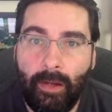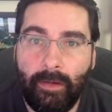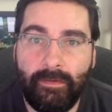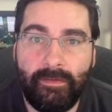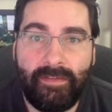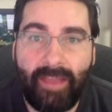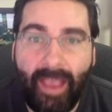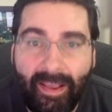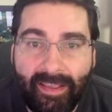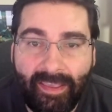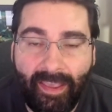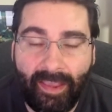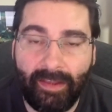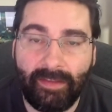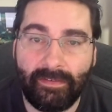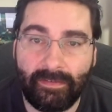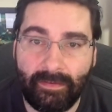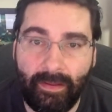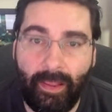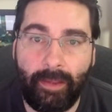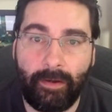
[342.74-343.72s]

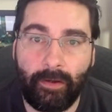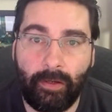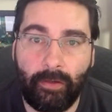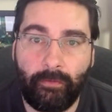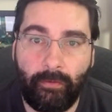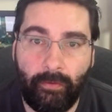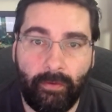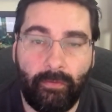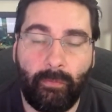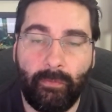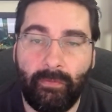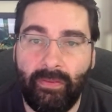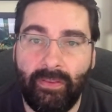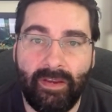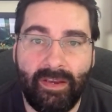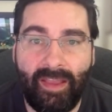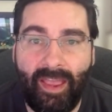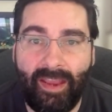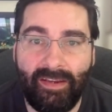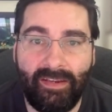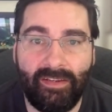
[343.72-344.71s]
decades later. So this was
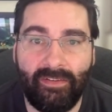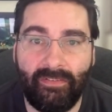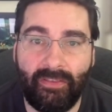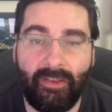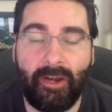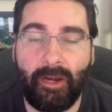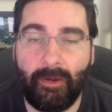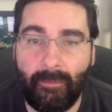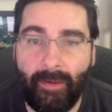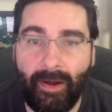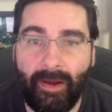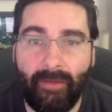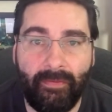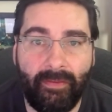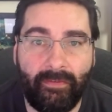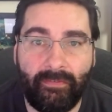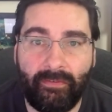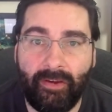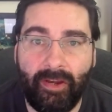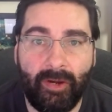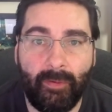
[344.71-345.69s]
in the 90s that I ran
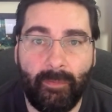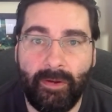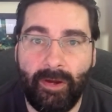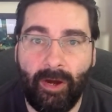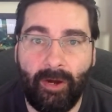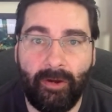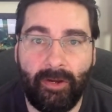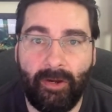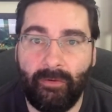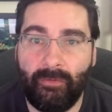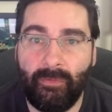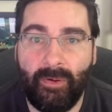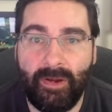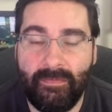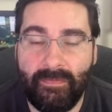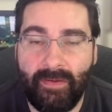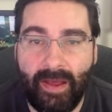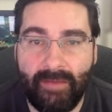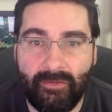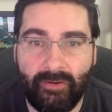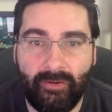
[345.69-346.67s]
this, and here we are,
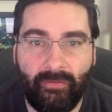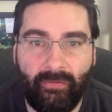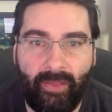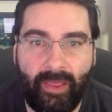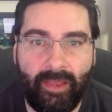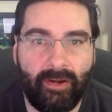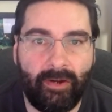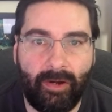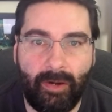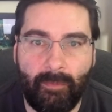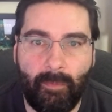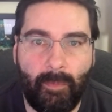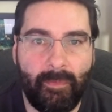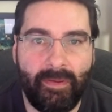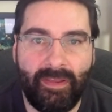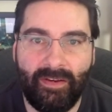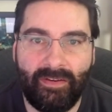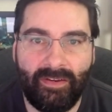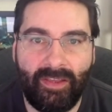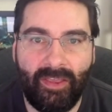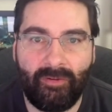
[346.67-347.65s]
25 years later, and when we
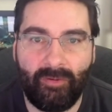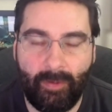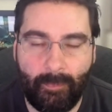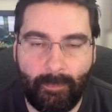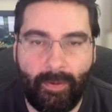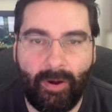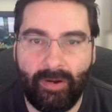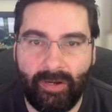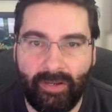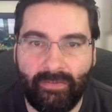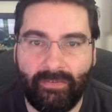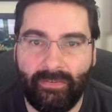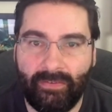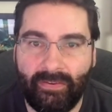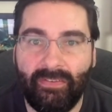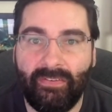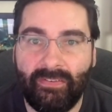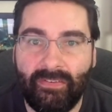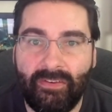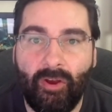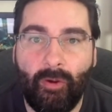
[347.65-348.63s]
get together at parties, this
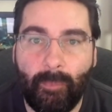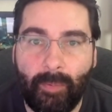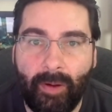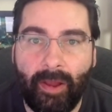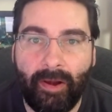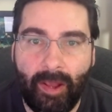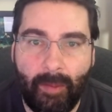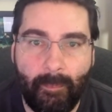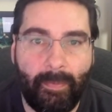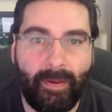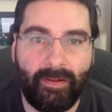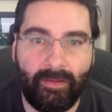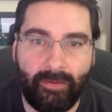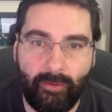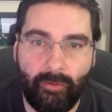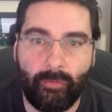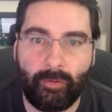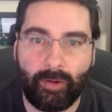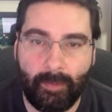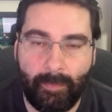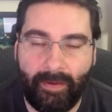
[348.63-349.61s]
is still brought up by
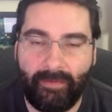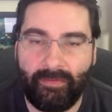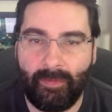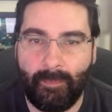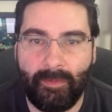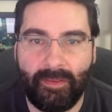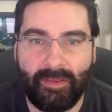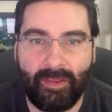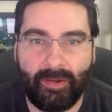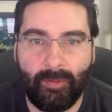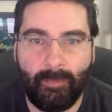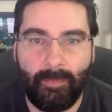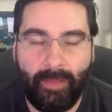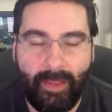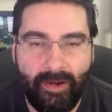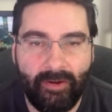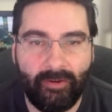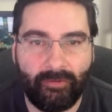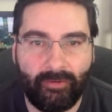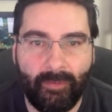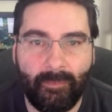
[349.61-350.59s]
Luke or by some of the other
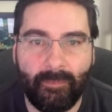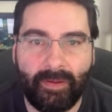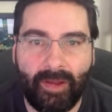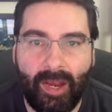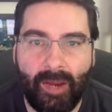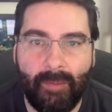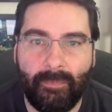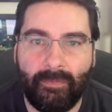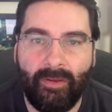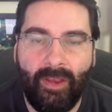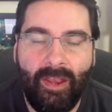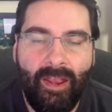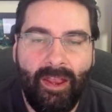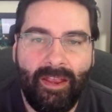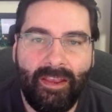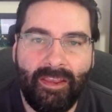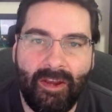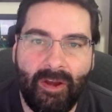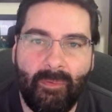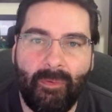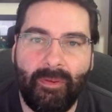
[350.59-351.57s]
players sometimes,
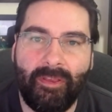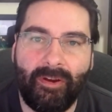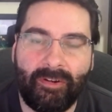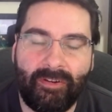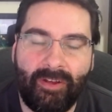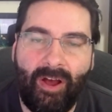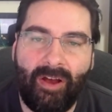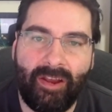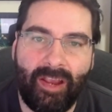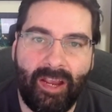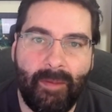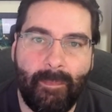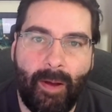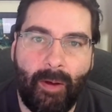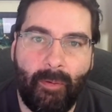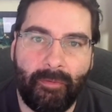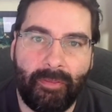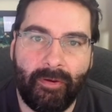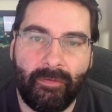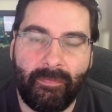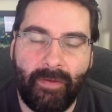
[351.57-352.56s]
when they're talking about
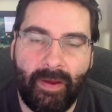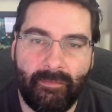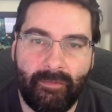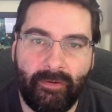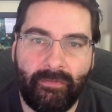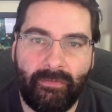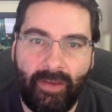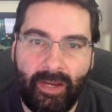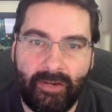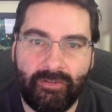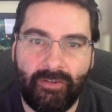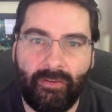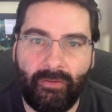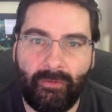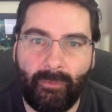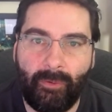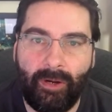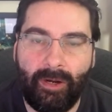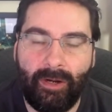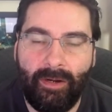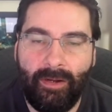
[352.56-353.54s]
what their favorite sessions
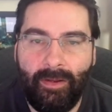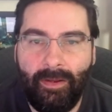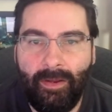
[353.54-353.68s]
were.